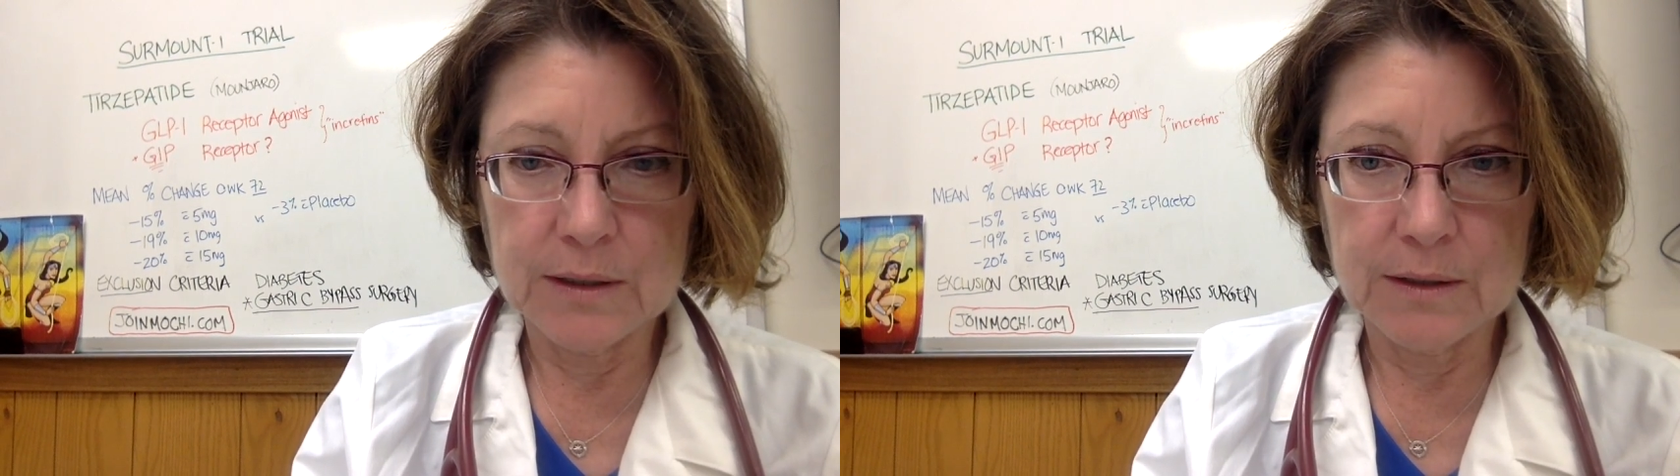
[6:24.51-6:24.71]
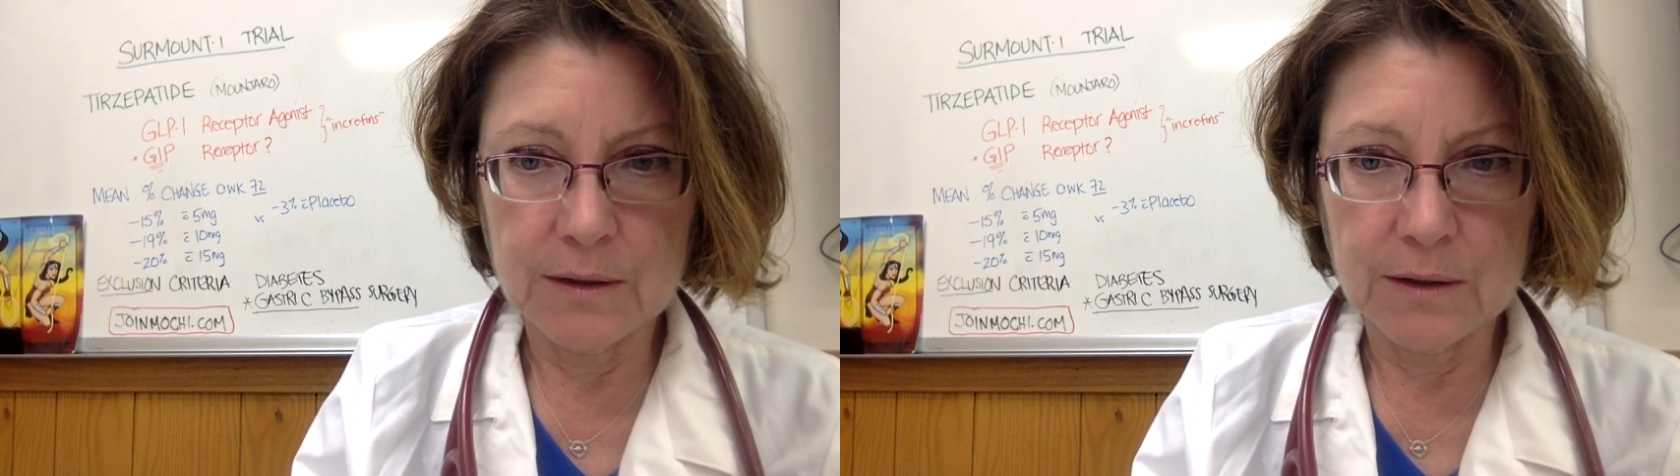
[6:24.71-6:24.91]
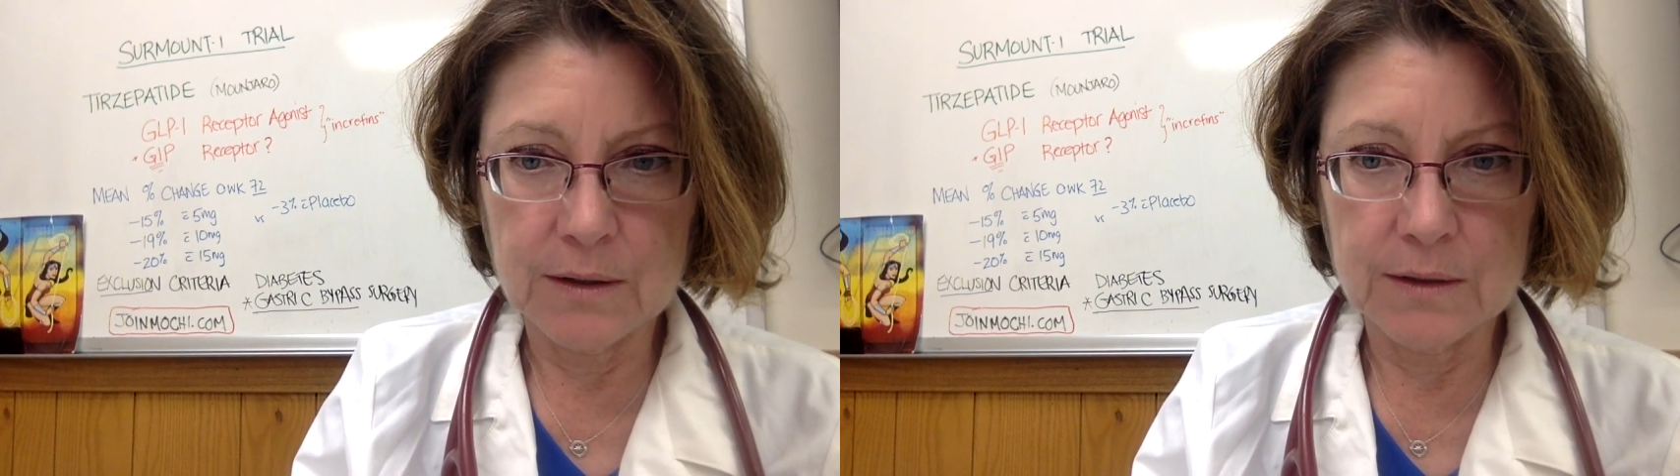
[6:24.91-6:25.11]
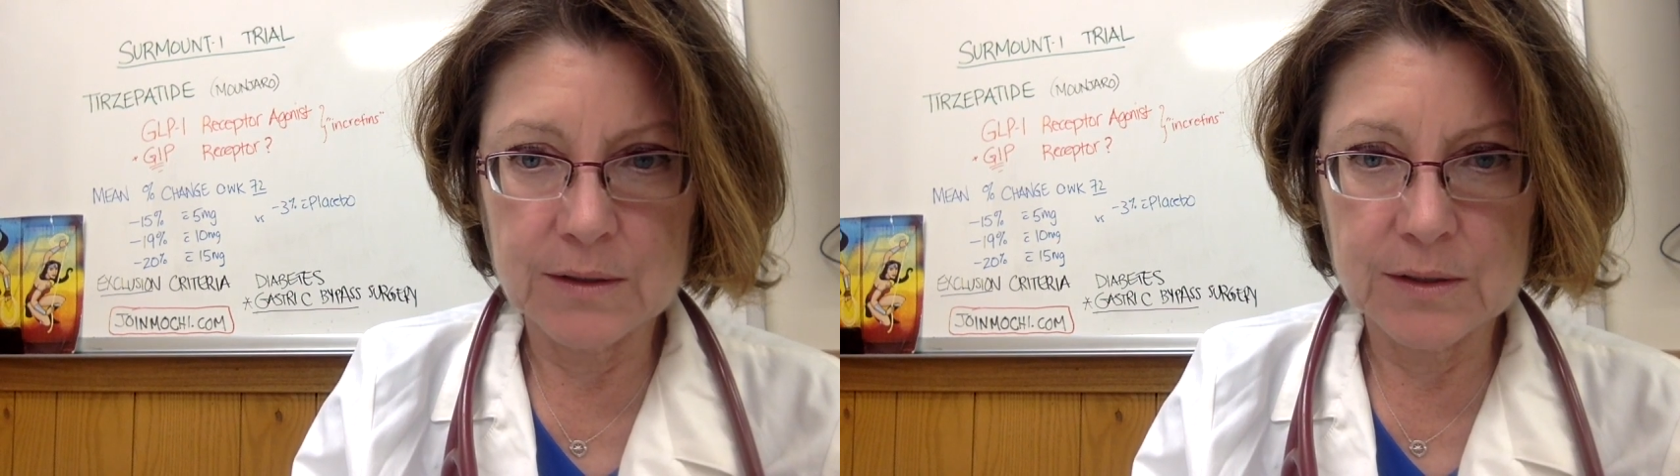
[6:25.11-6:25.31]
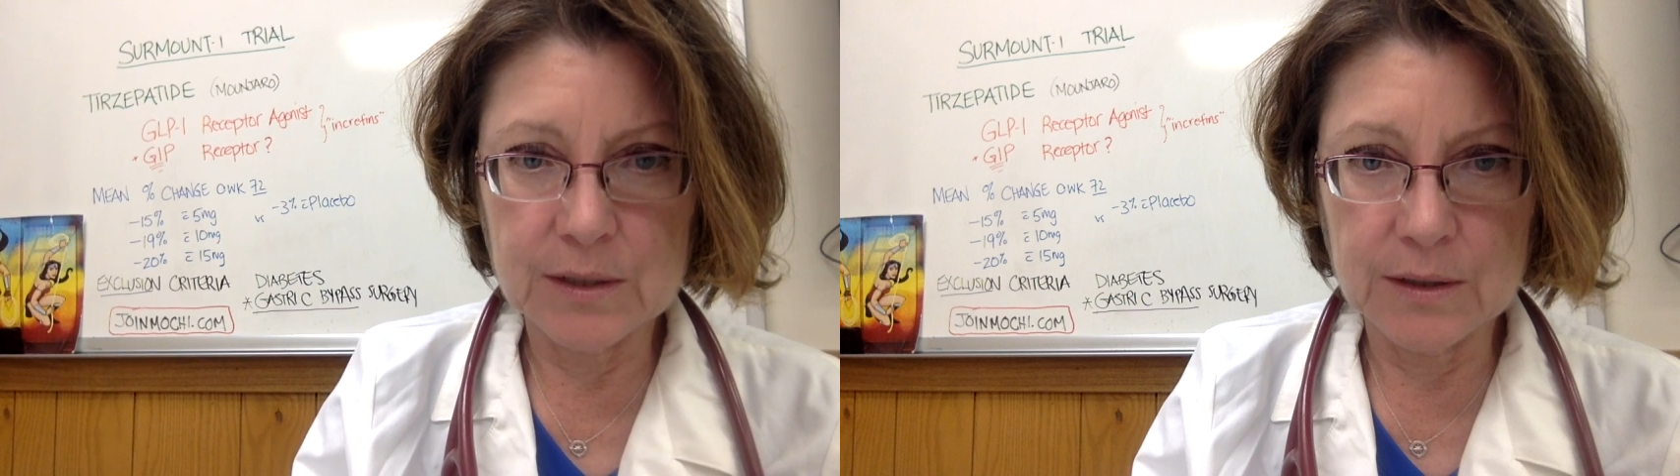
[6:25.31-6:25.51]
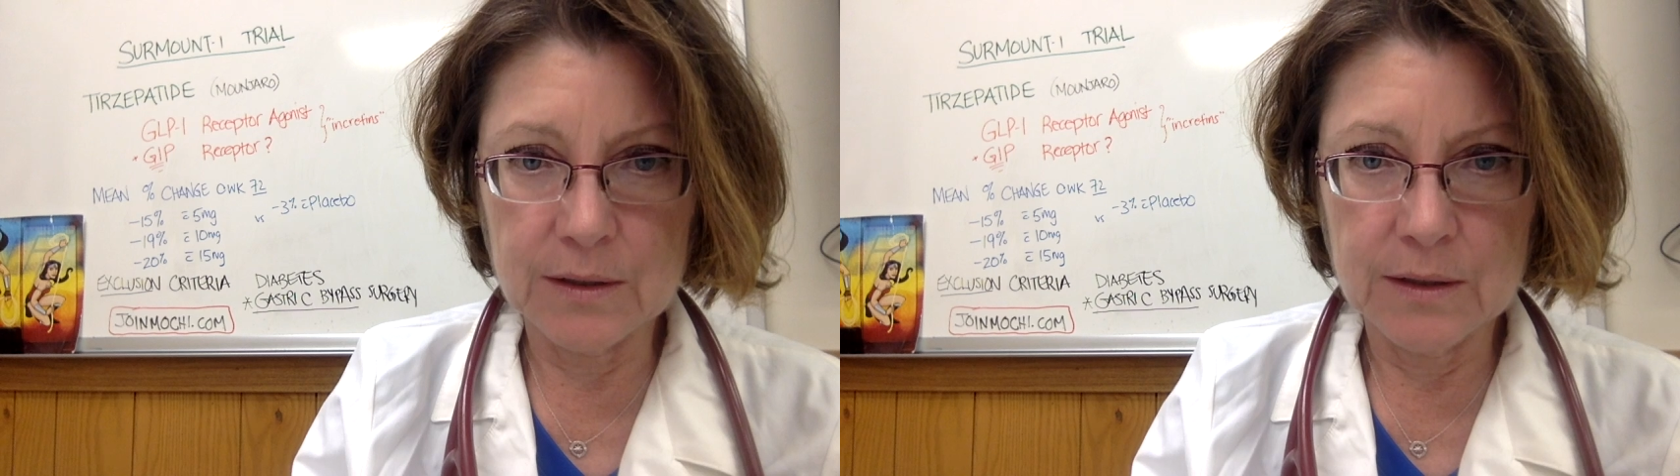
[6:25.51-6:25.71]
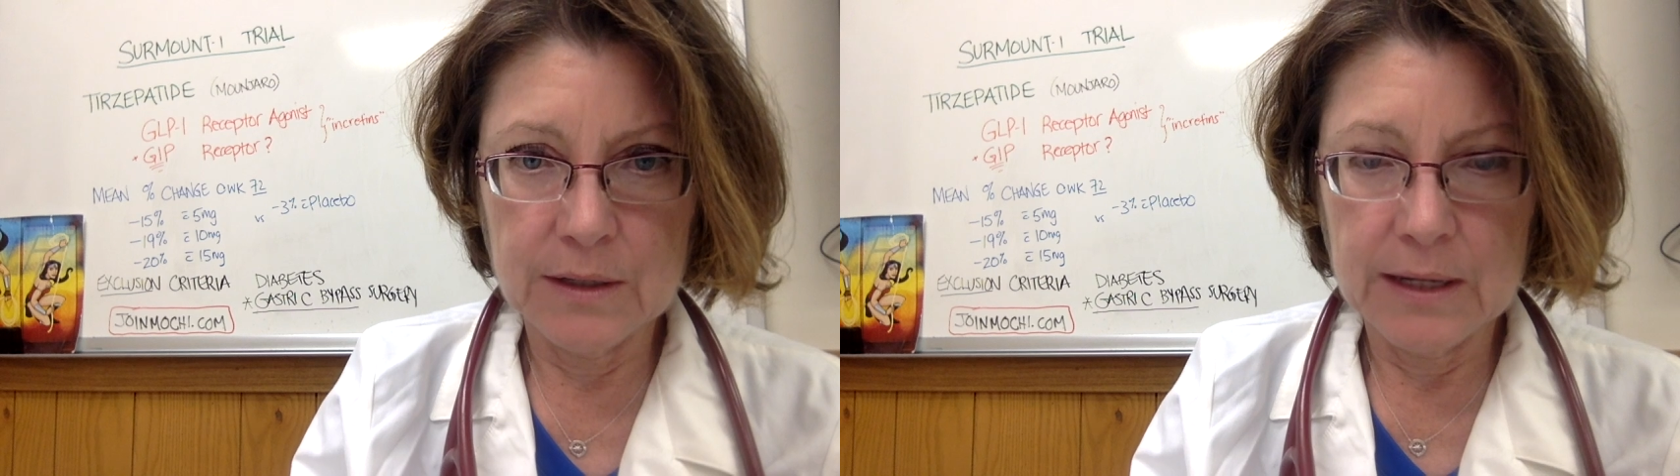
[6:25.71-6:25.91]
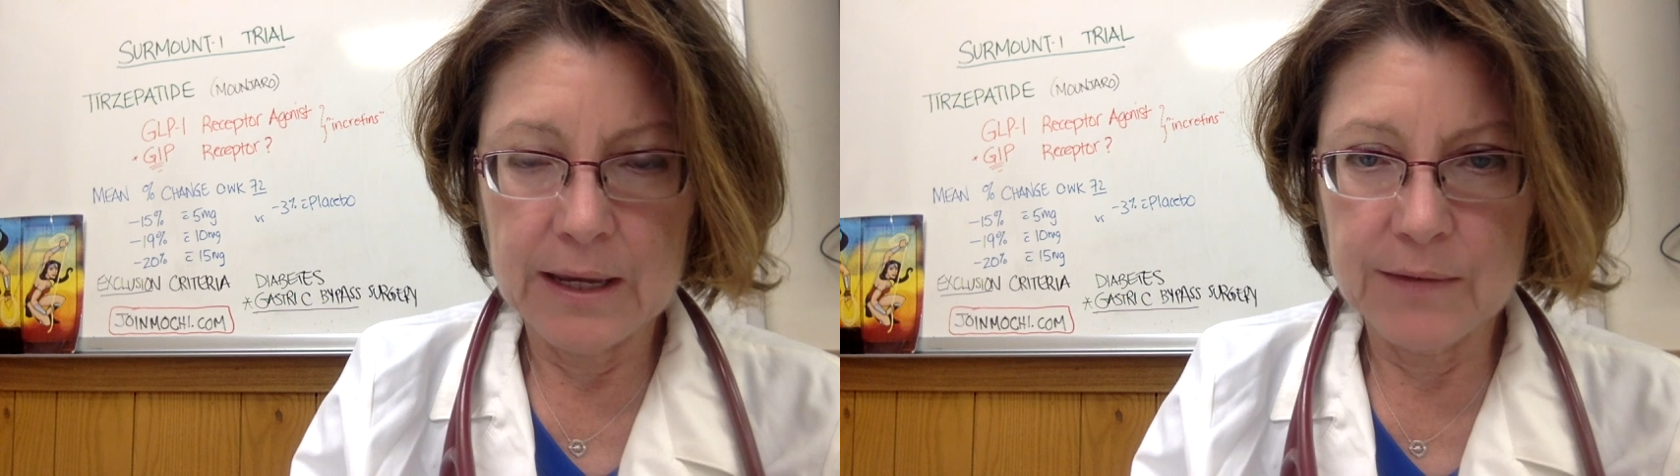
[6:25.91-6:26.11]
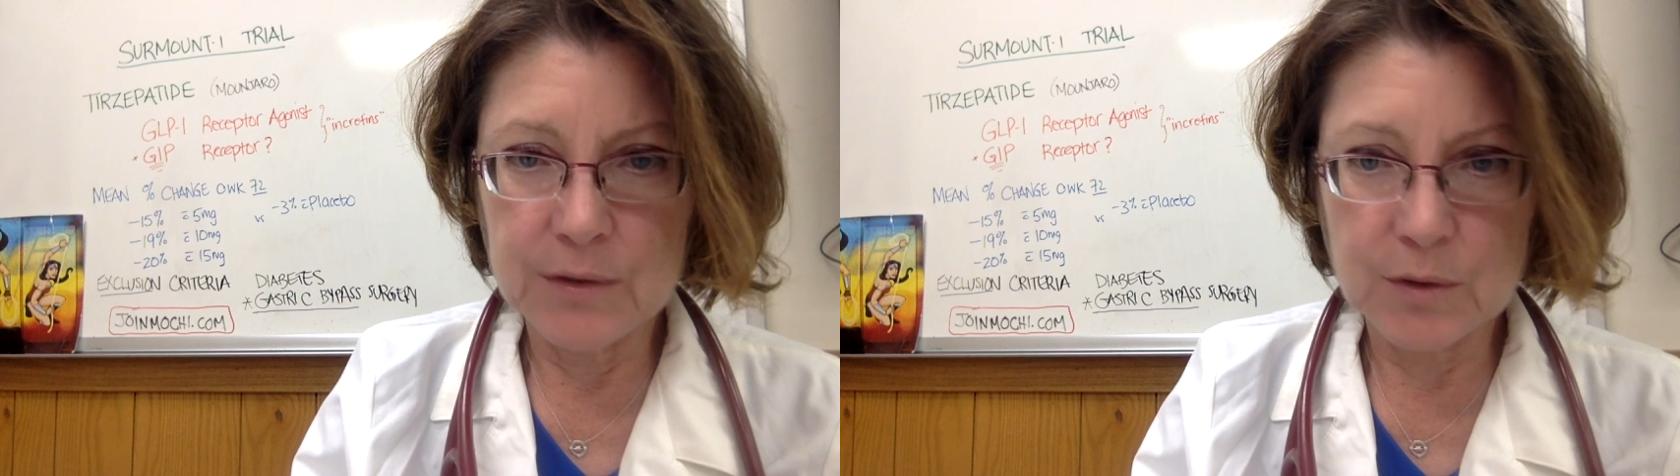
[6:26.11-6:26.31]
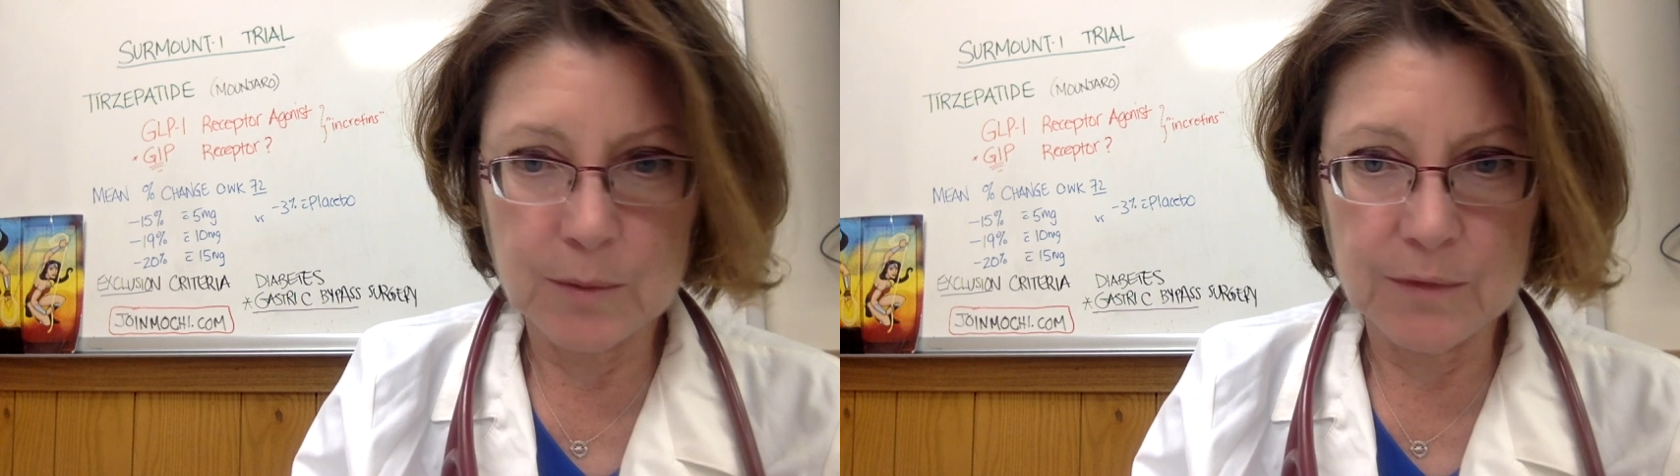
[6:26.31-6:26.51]
are still having
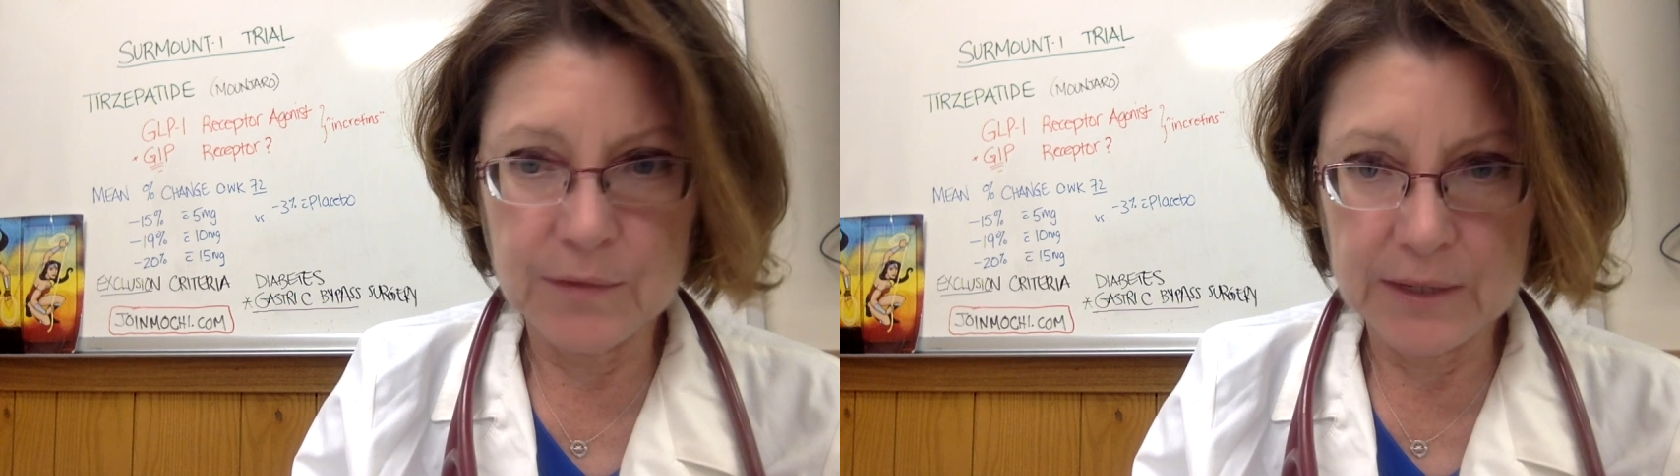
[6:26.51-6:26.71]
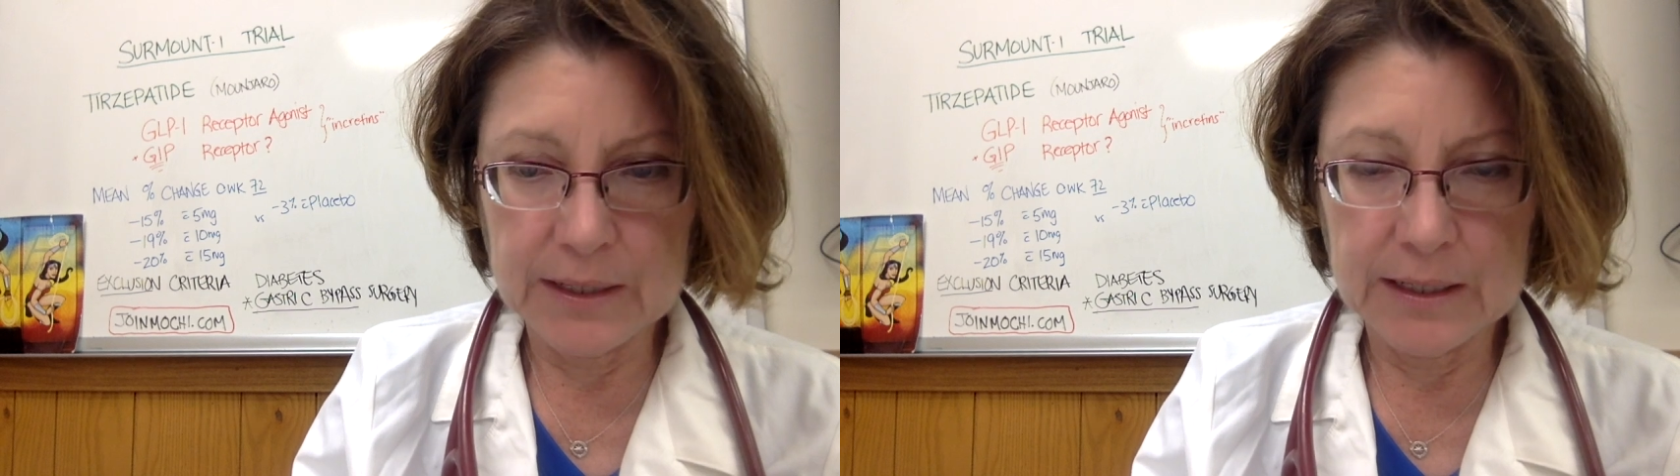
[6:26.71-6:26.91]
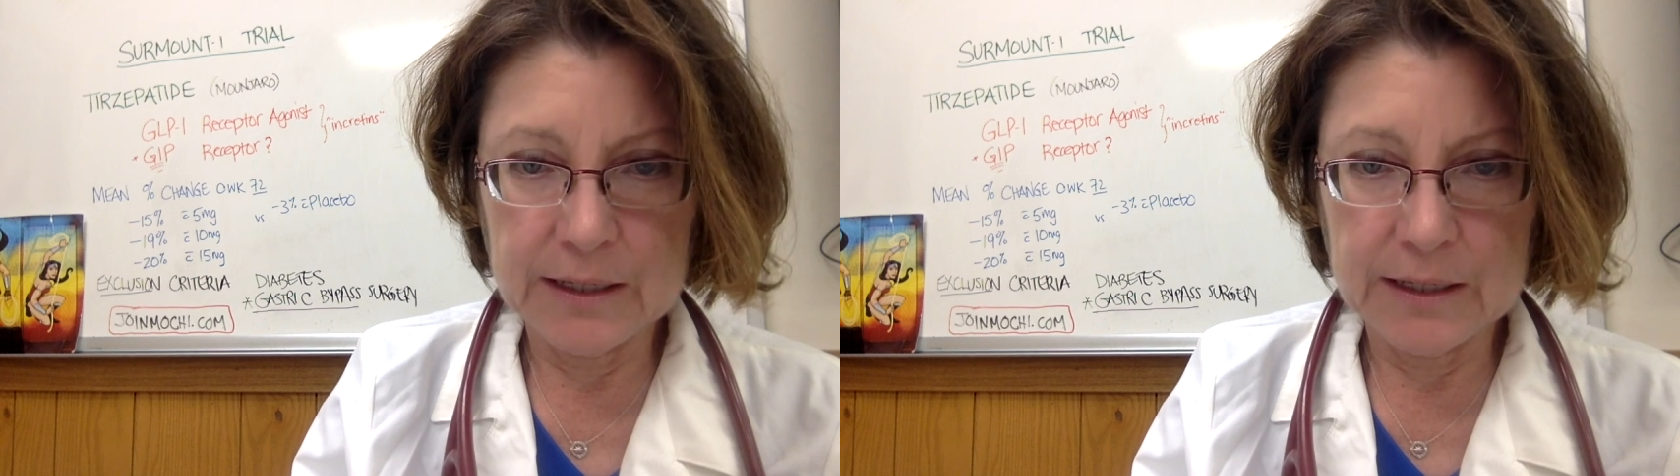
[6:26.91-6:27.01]
trouble finding